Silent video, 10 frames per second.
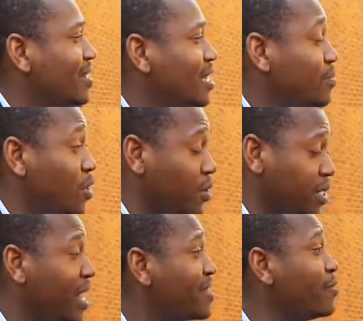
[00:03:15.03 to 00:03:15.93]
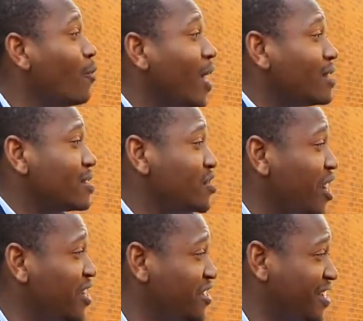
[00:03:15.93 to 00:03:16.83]
It's mm-hmm. because the world is
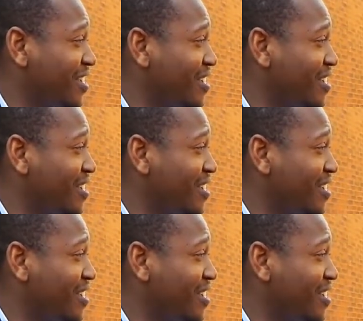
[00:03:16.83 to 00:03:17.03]
changing